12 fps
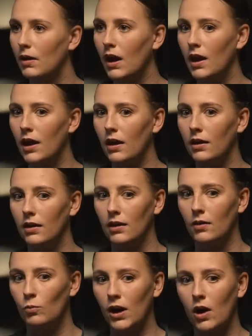My,
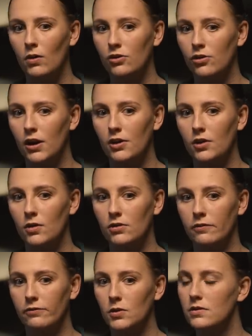what I always try to do is
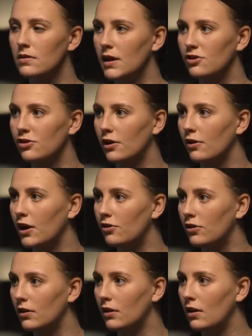influence the next
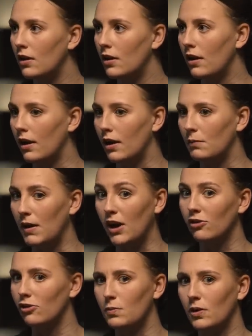generation. Um, I
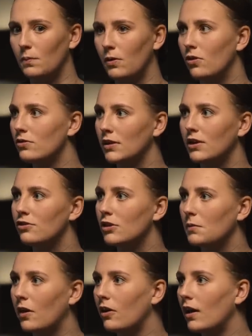actually just put a post on
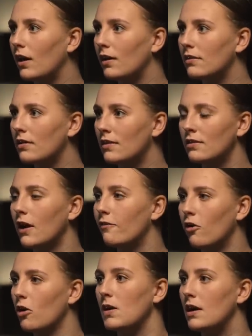Instagram the other day. It's, it's
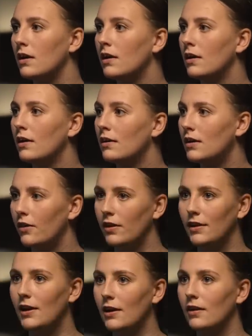not for me.
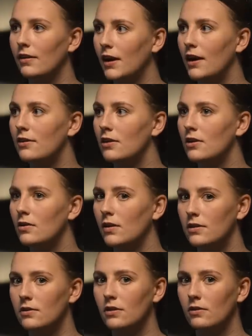Nothing here that I do
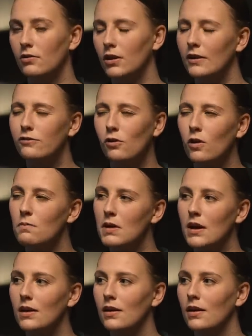is really for
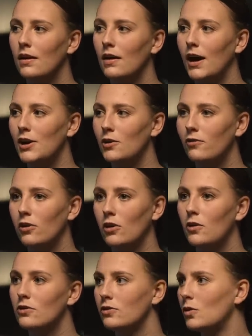me. I do it for
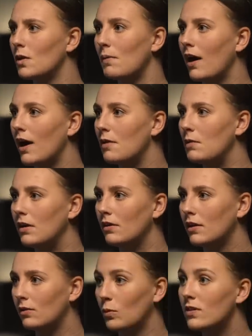those who are behind me,
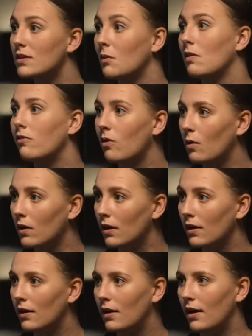the ones coming
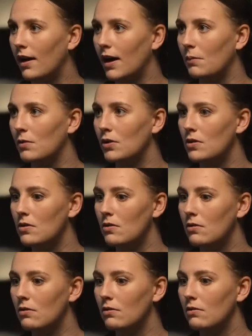forward, um,
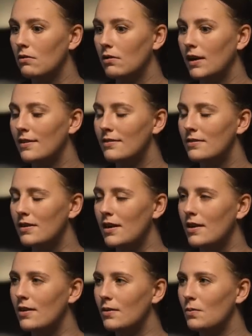who can
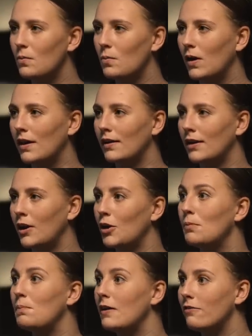see what it
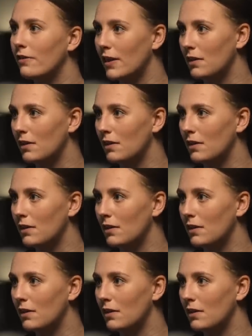could be for